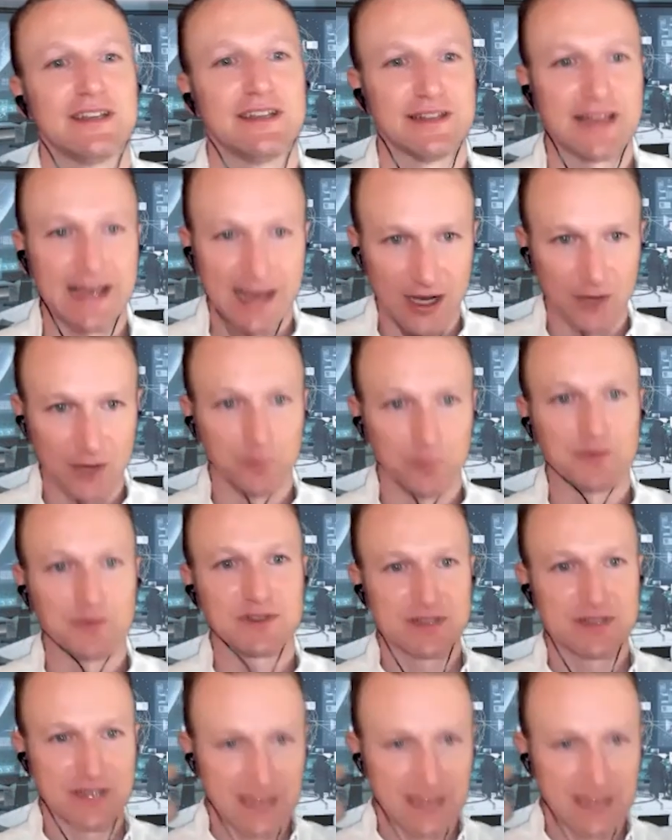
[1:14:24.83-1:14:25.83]
that
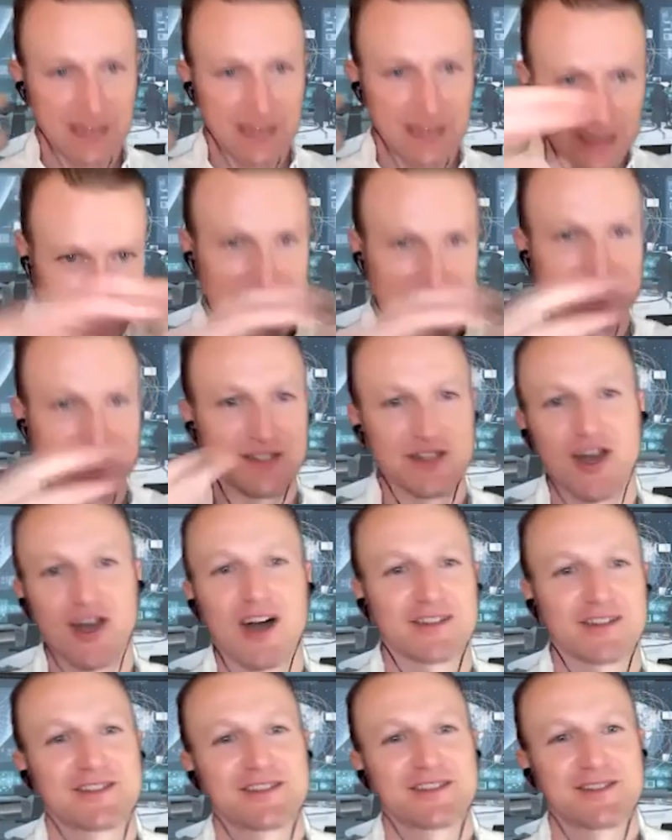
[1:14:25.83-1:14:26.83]
helps connect the
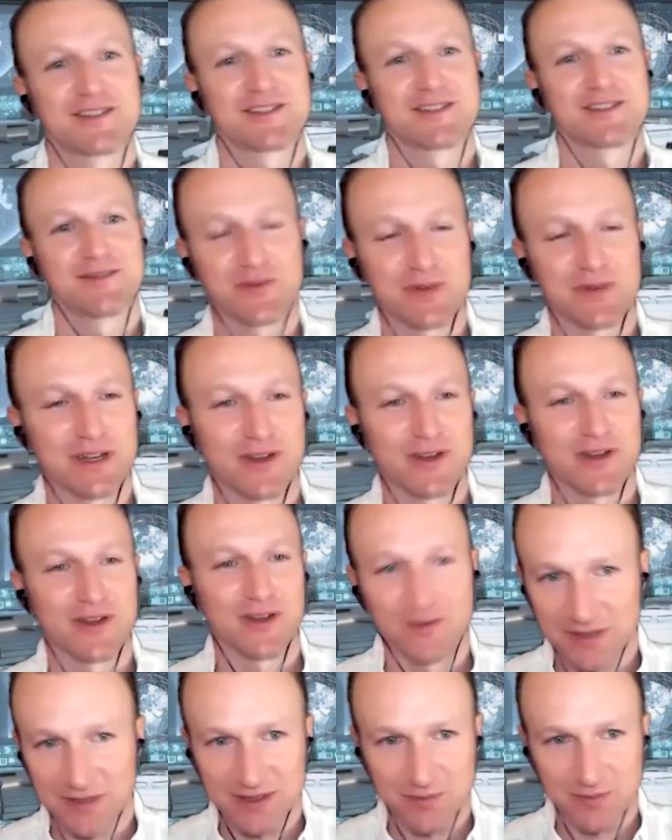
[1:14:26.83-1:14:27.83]
dots between
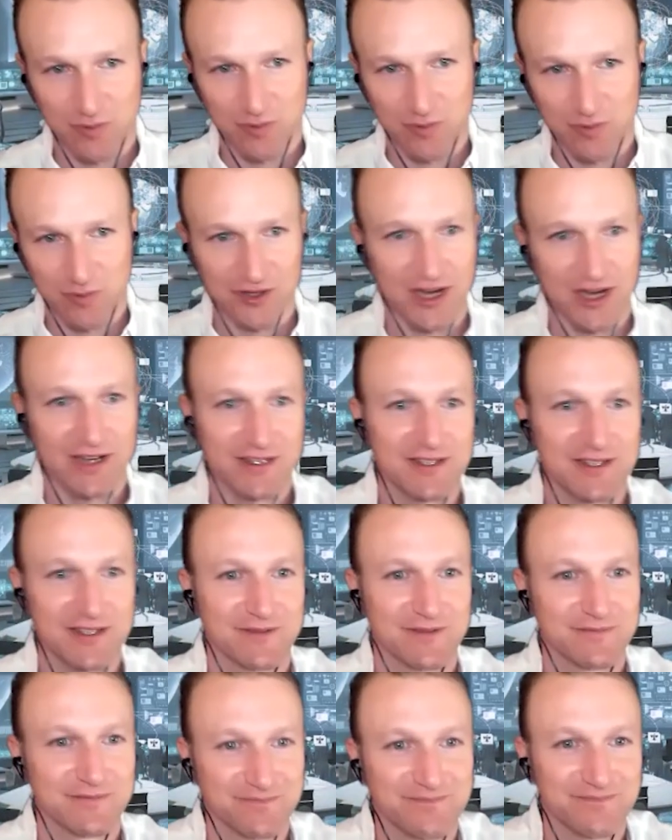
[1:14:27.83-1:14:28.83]
all of these
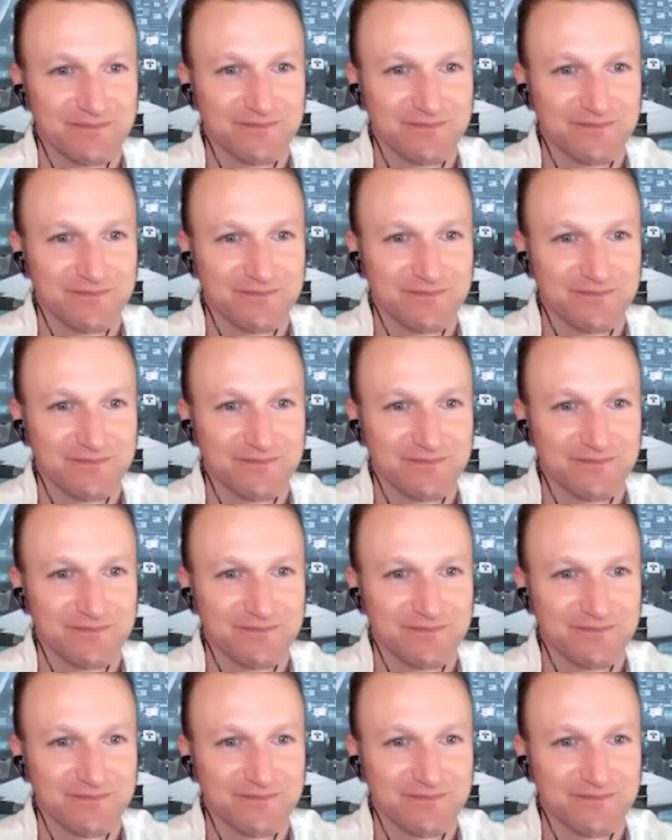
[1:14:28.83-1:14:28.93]
projects.